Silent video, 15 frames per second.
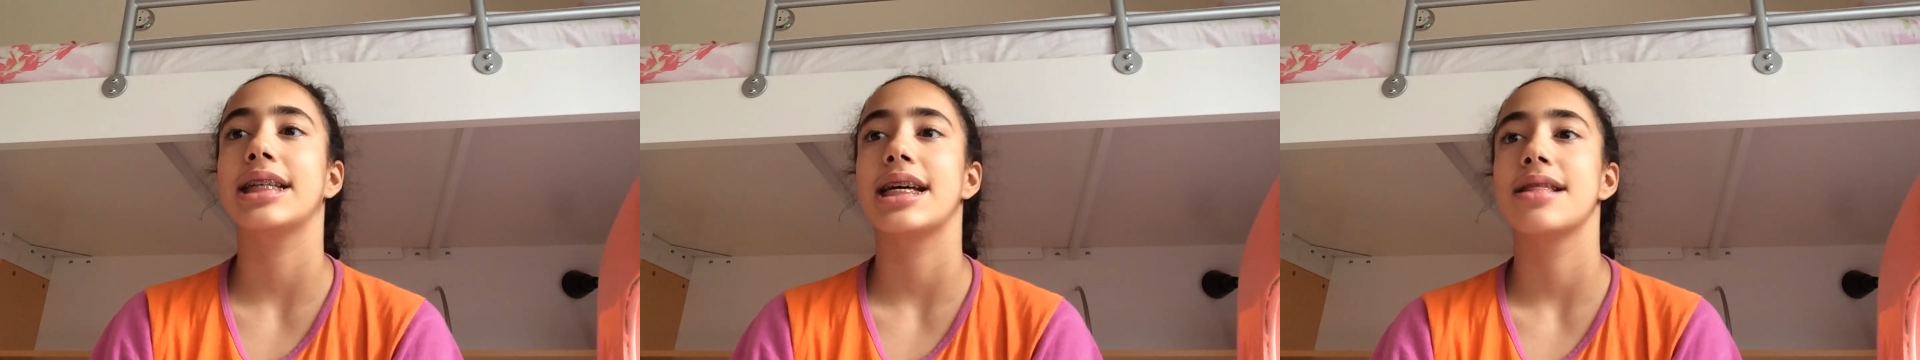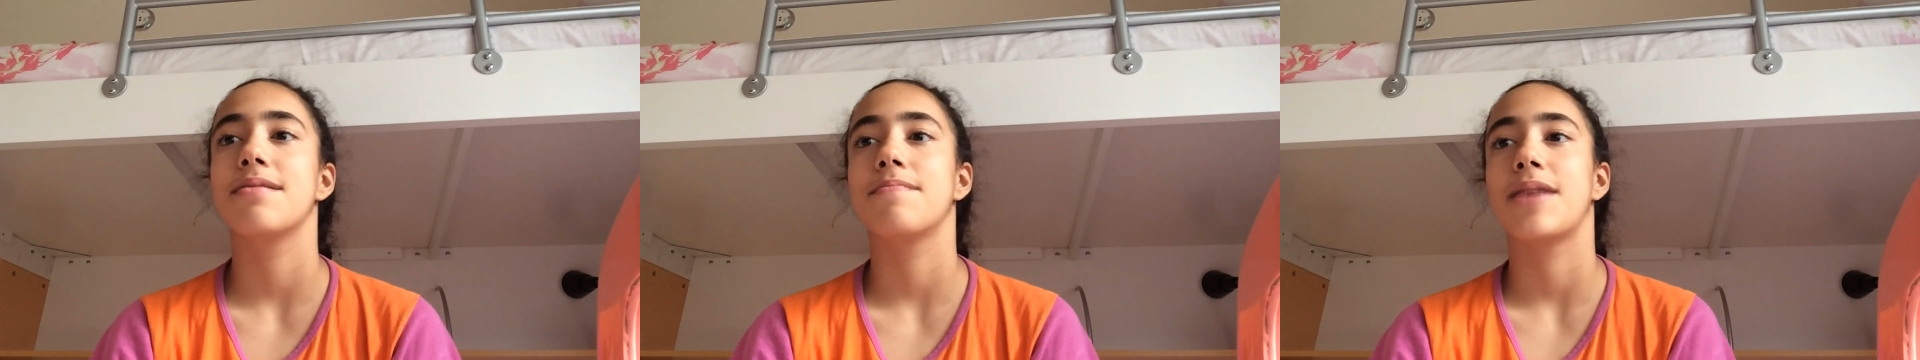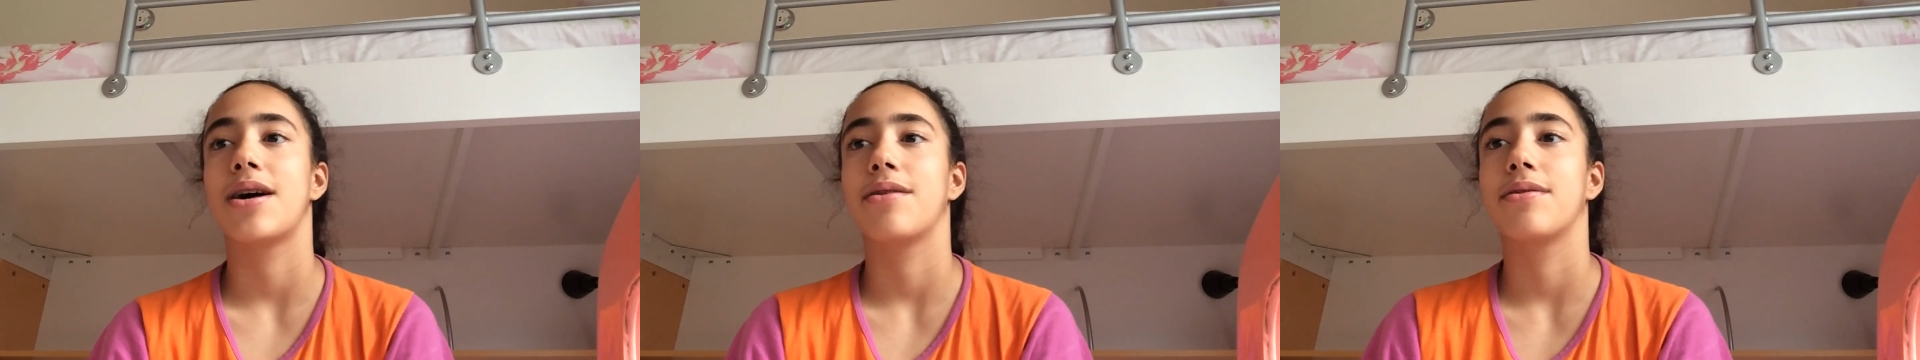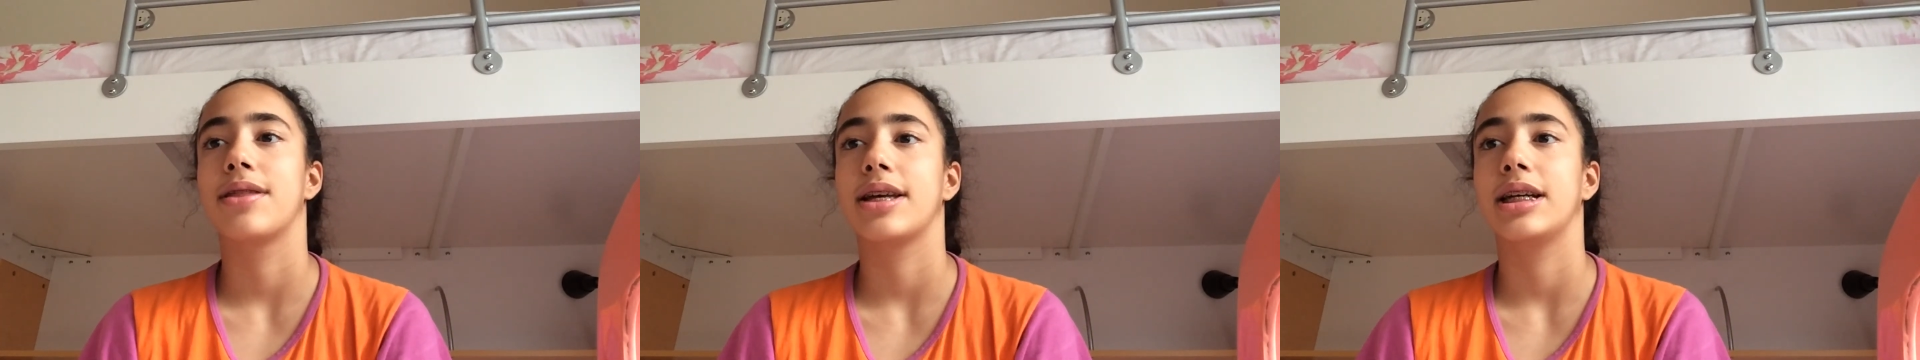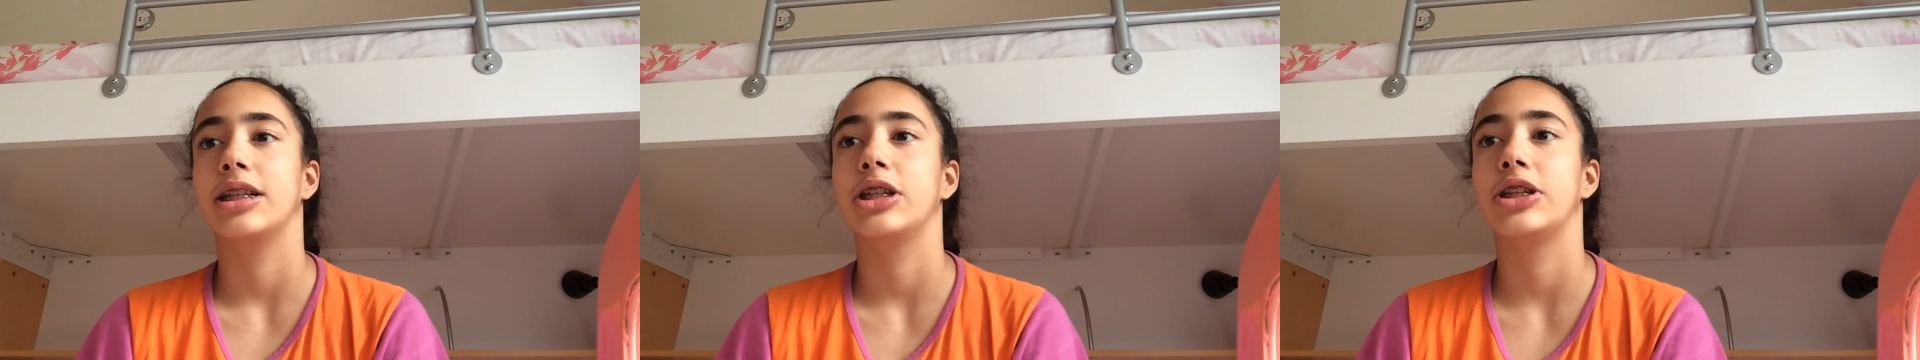and the mouth
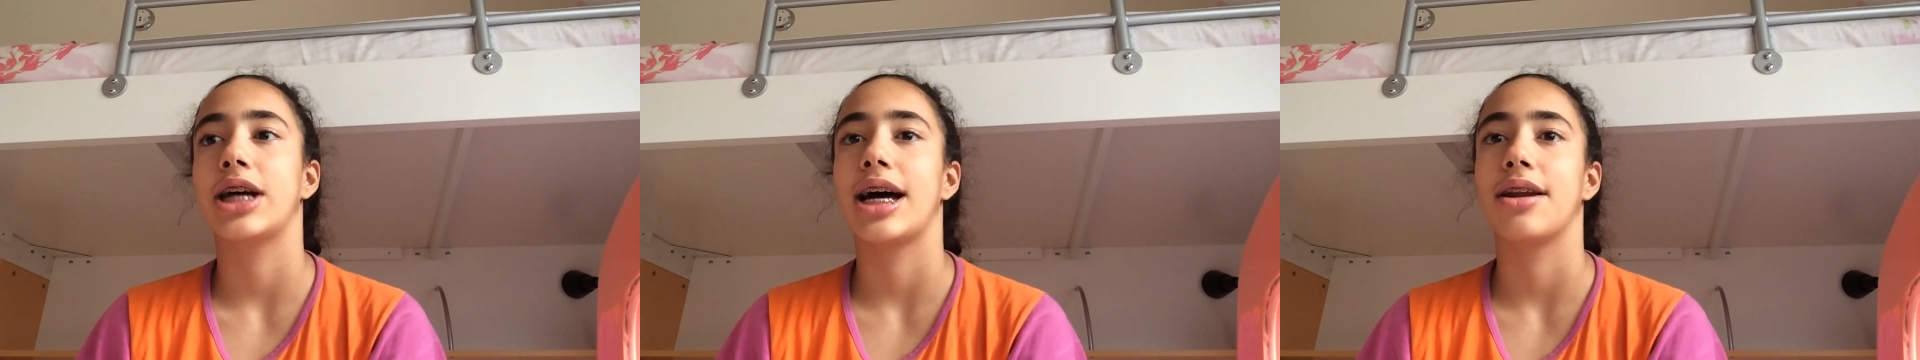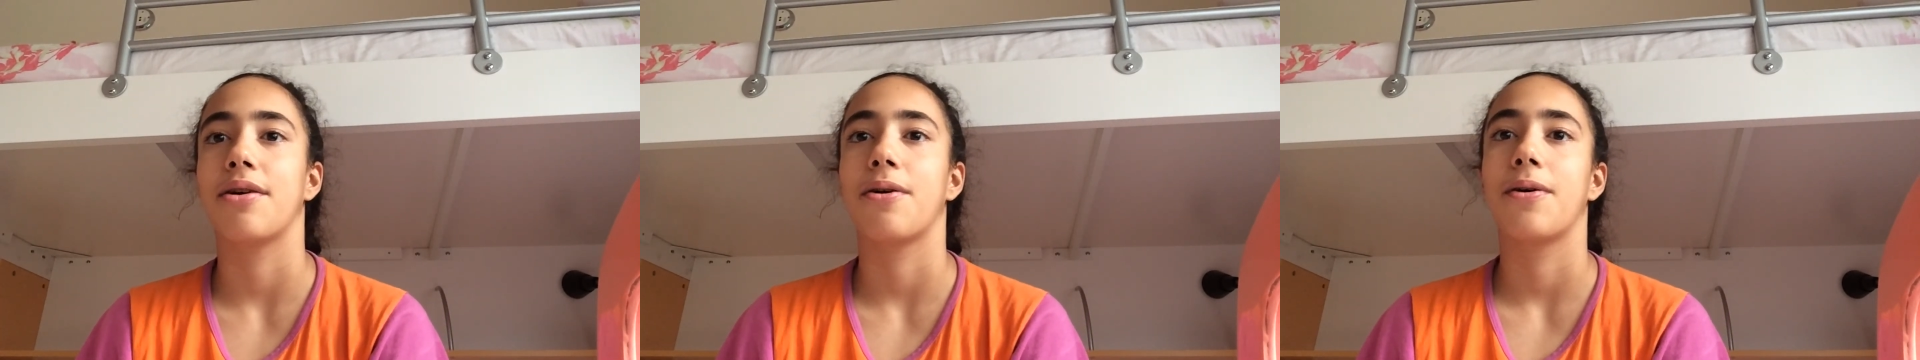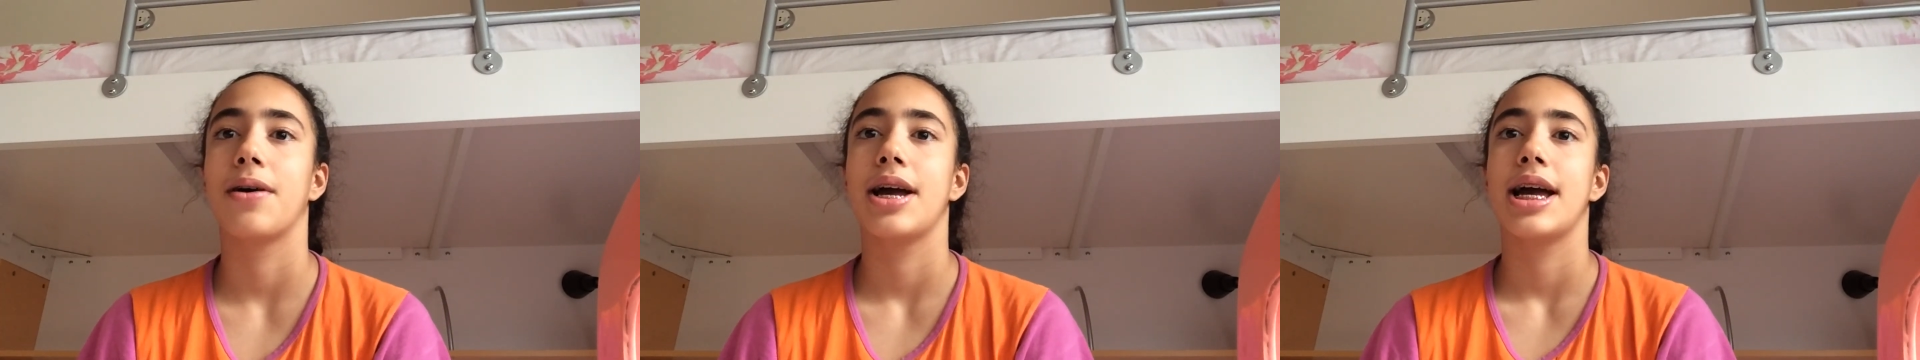in shadow